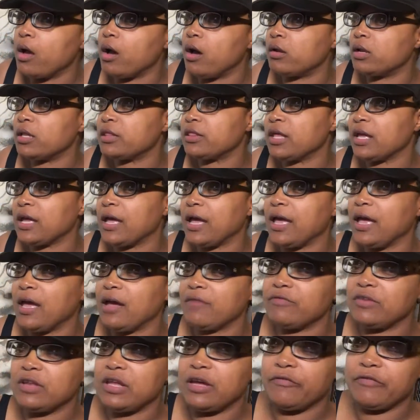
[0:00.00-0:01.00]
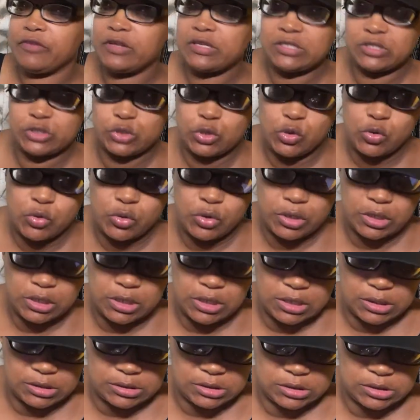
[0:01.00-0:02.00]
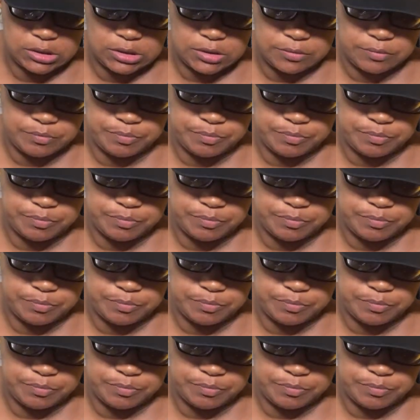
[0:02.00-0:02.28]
Only thing I have left is corn nuts